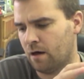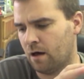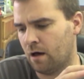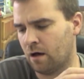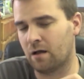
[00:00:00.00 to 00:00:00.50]

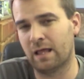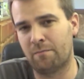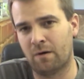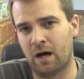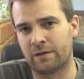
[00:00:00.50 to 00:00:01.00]

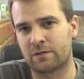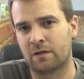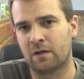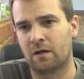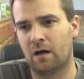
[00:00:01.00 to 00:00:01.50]
Glenmont,
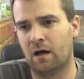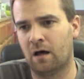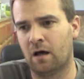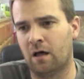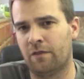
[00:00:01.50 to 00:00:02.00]

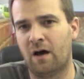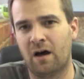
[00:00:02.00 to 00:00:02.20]
the